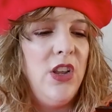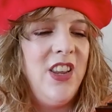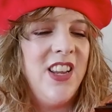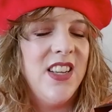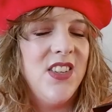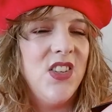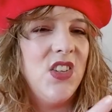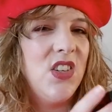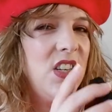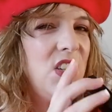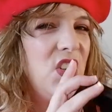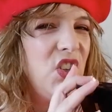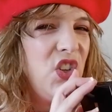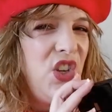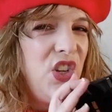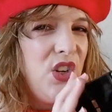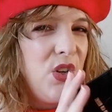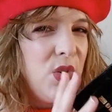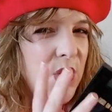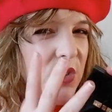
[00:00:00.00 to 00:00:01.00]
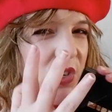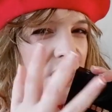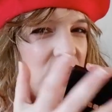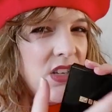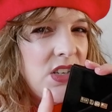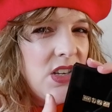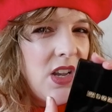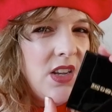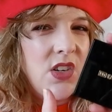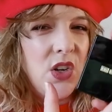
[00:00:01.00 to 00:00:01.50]
you can still use
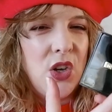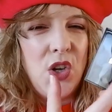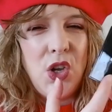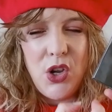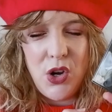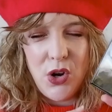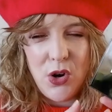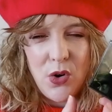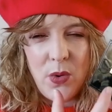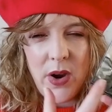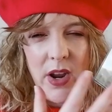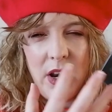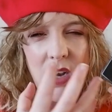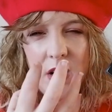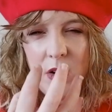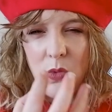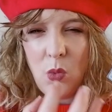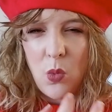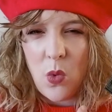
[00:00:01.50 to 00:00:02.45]
this as a curated